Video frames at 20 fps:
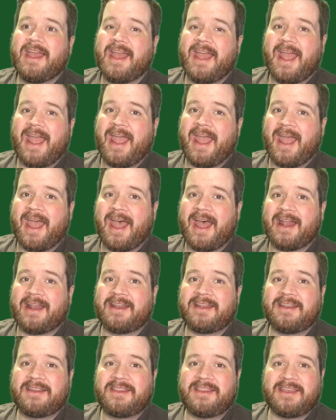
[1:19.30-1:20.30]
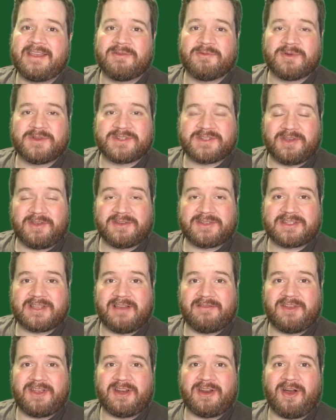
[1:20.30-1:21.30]
and the results
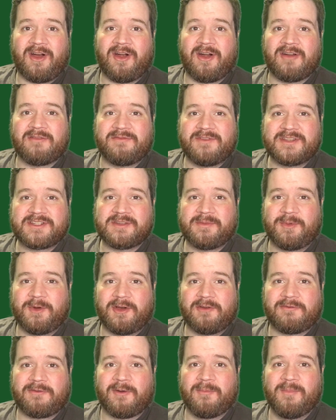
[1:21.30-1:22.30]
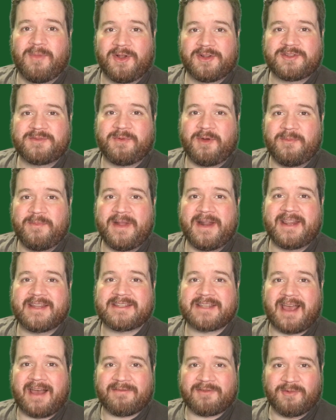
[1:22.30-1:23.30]
of it are visible for multiple
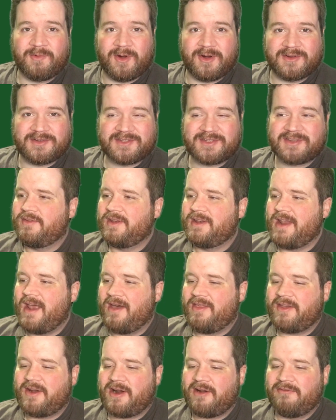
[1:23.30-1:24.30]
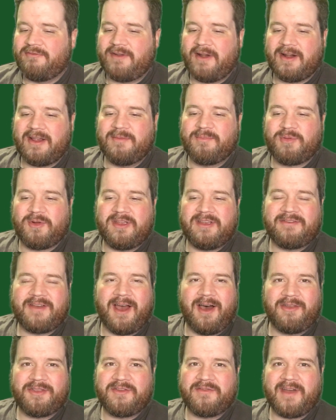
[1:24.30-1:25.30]
minutes afterwards. Now that our very brief
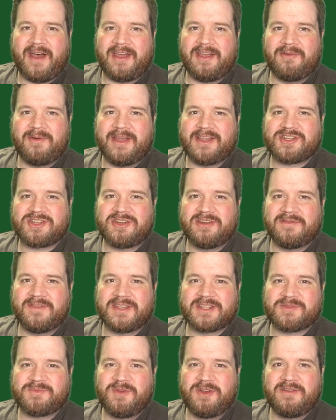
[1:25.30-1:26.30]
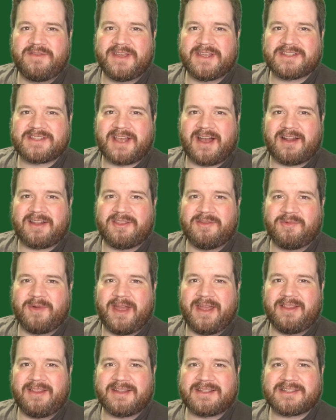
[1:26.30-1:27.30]
health evaluation of this movie is out of the
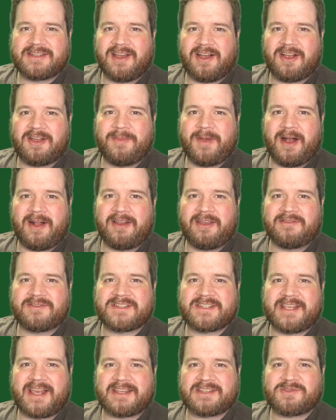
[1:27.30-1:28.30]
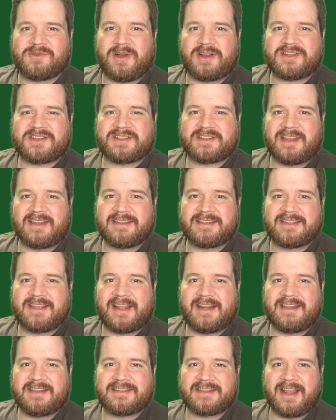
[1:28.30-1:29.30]
way, let's talk about if Sasquatch
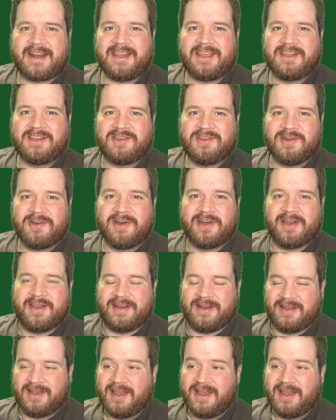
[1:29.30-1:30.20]
Sunset is any good.